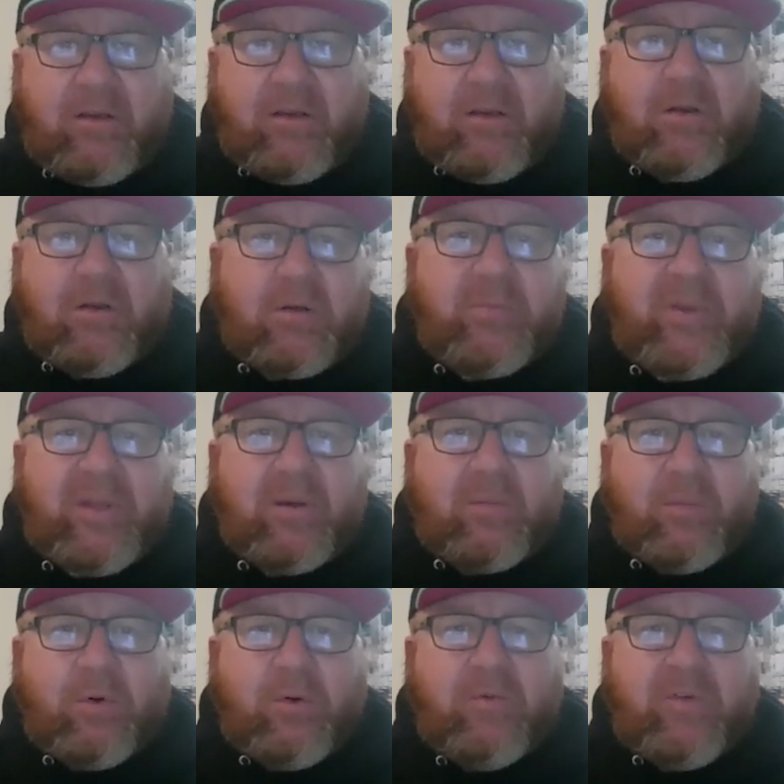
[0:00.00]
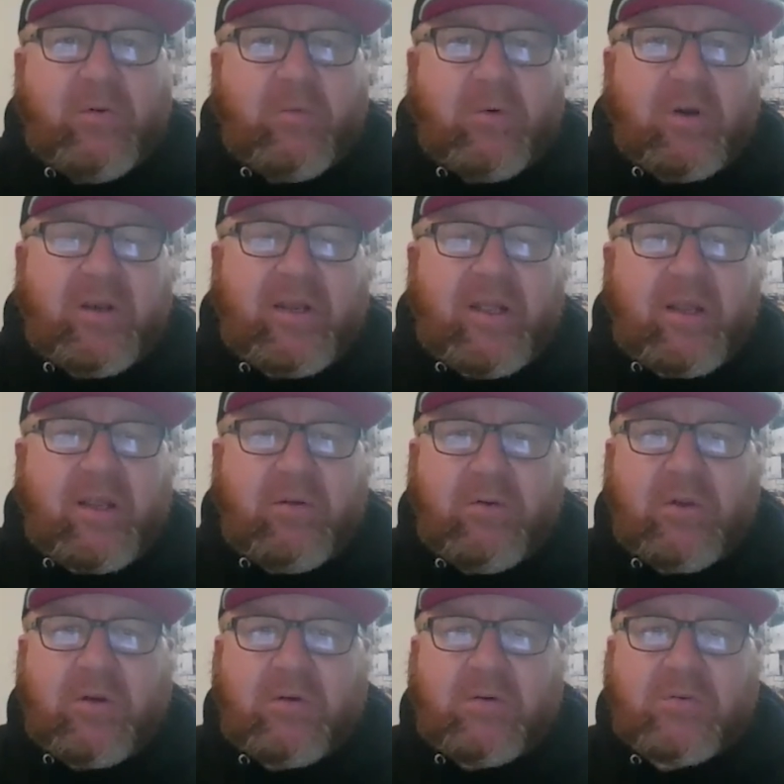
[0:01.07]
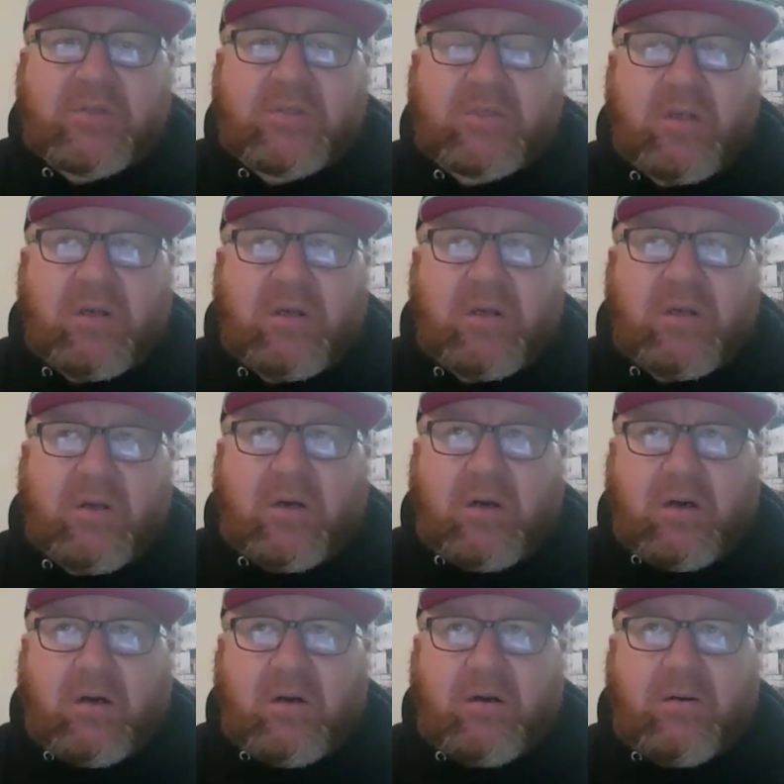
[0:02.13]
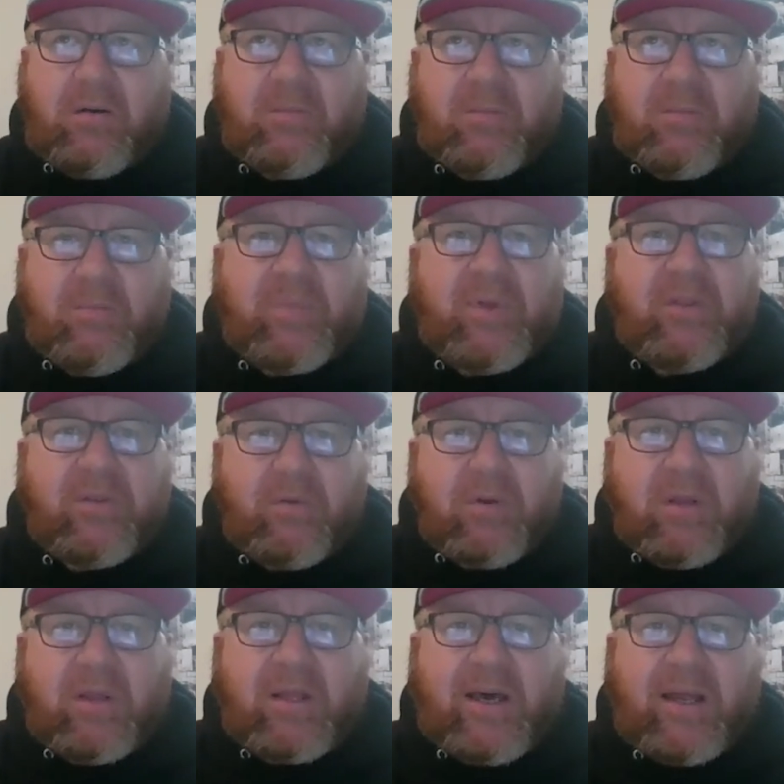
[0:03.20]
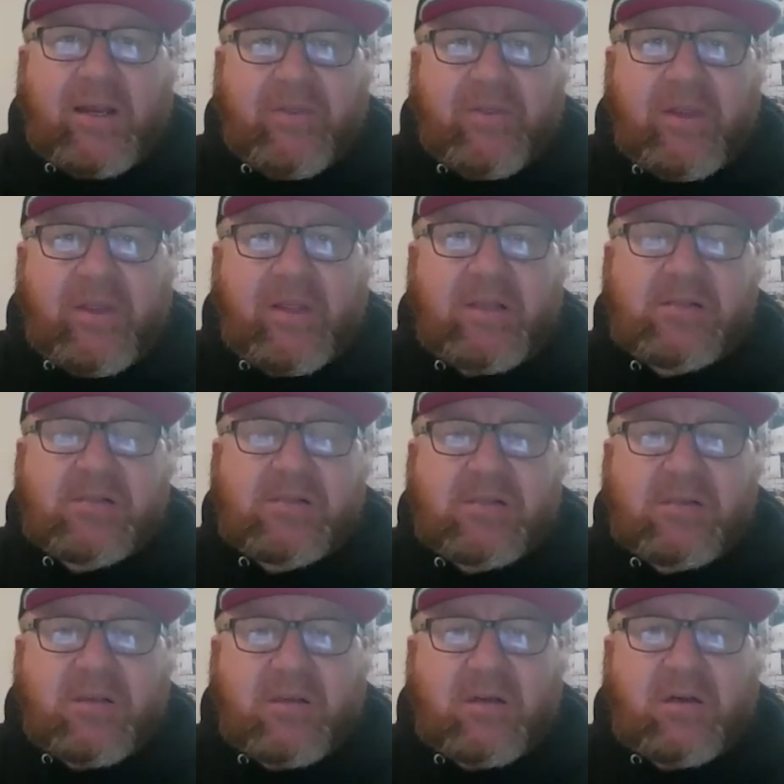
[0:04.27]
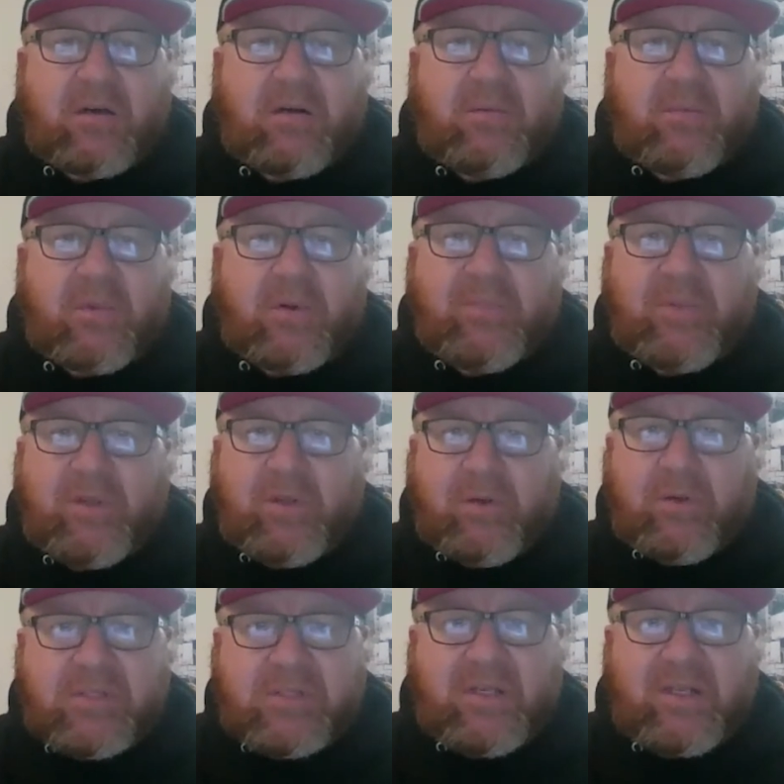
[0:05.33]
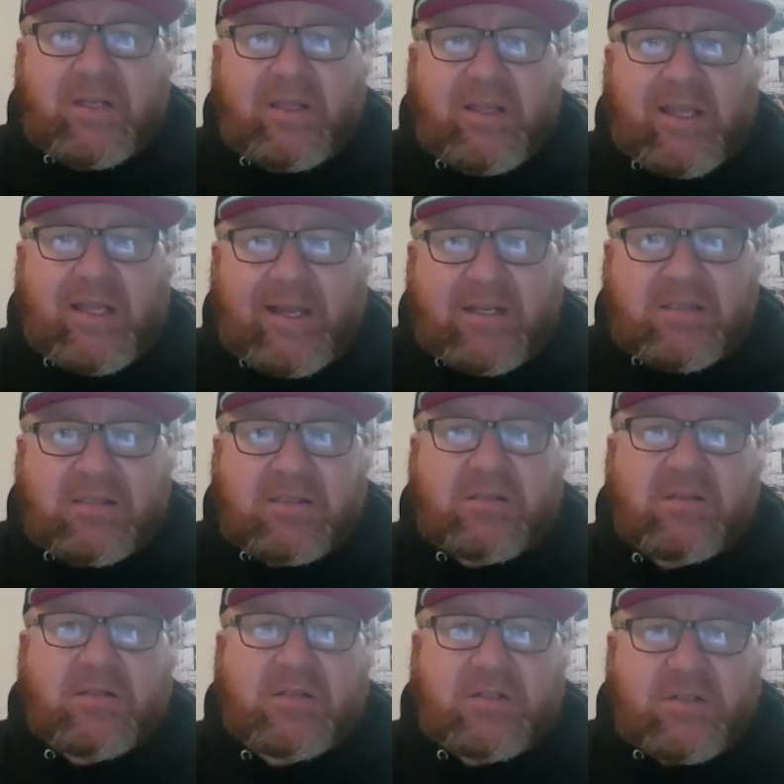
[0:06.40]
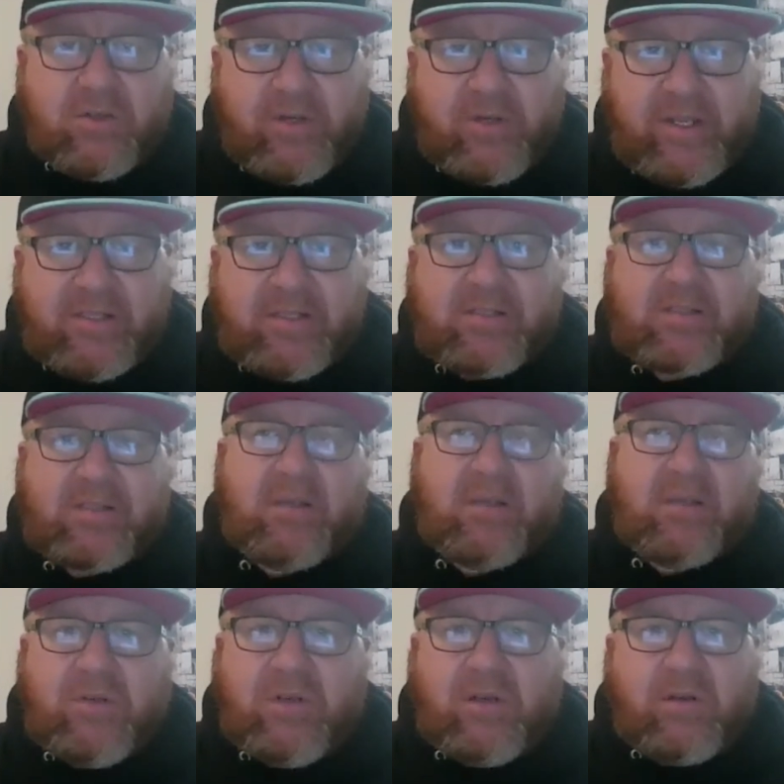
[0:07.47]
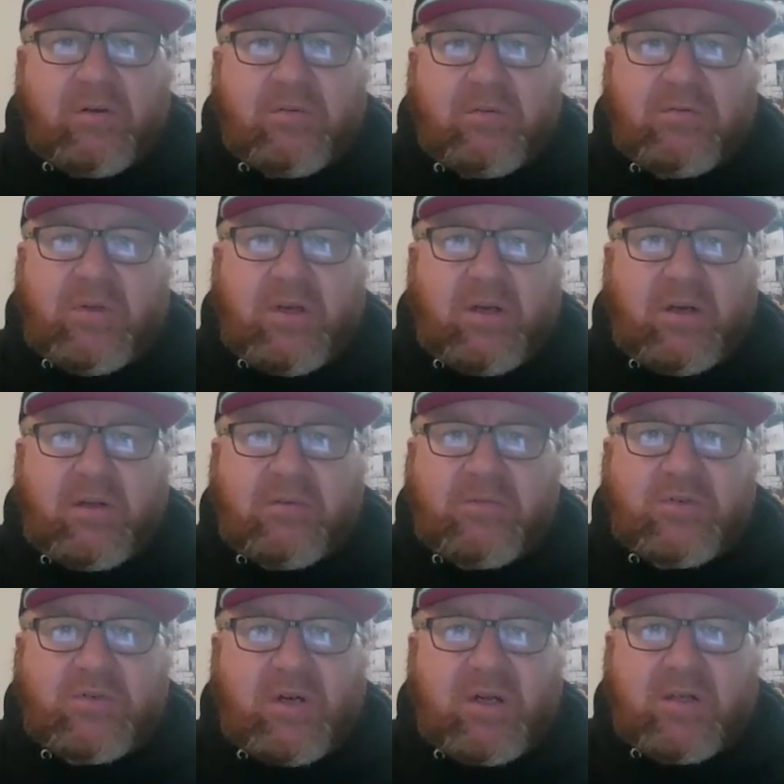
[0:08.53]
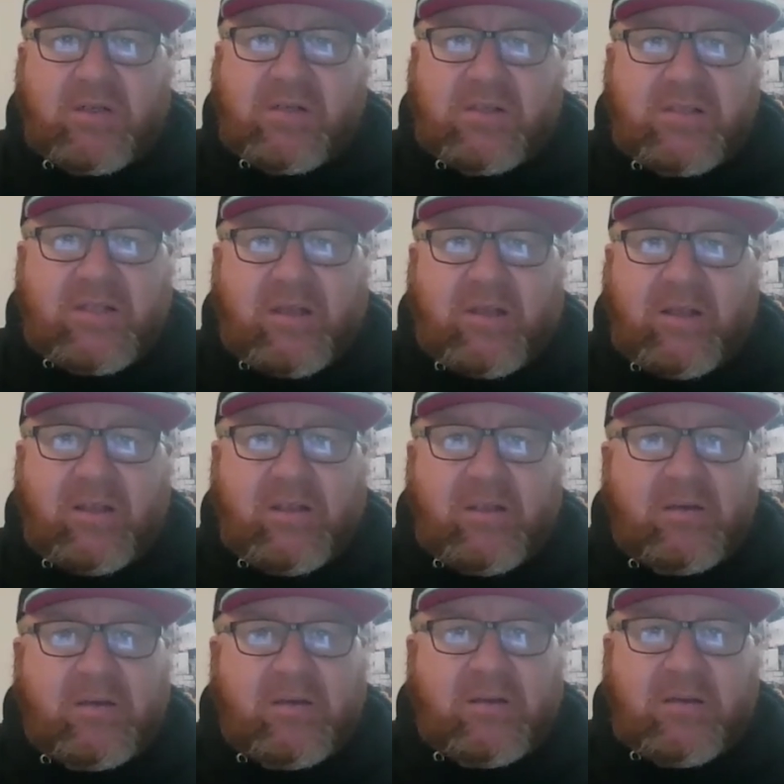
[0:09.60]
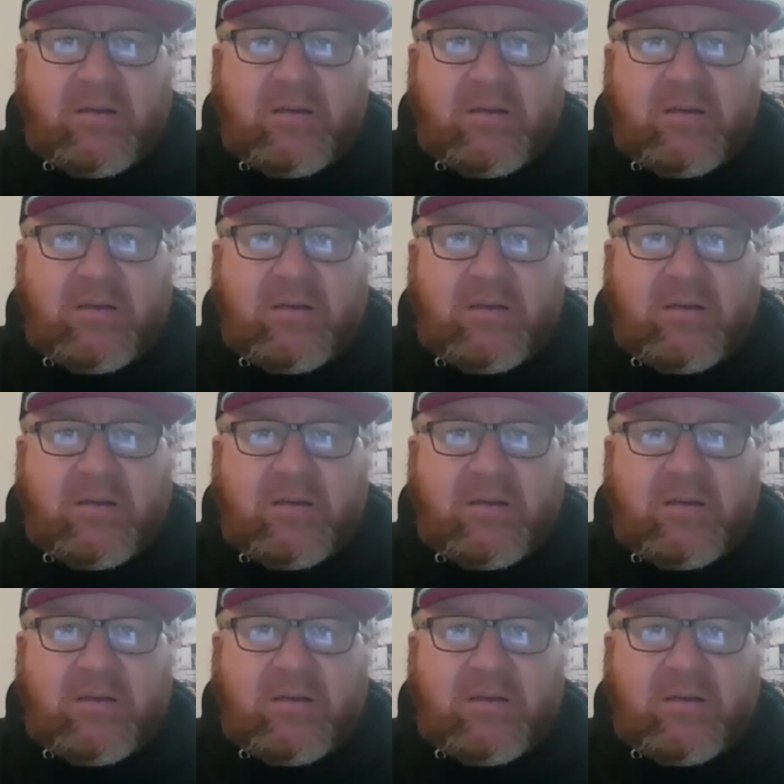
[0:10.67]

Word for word: you know could be a movie one day. Who knows? Um, been through a lot of things, um, abuse, neglect, the streets, you know, uh, drugs, selling,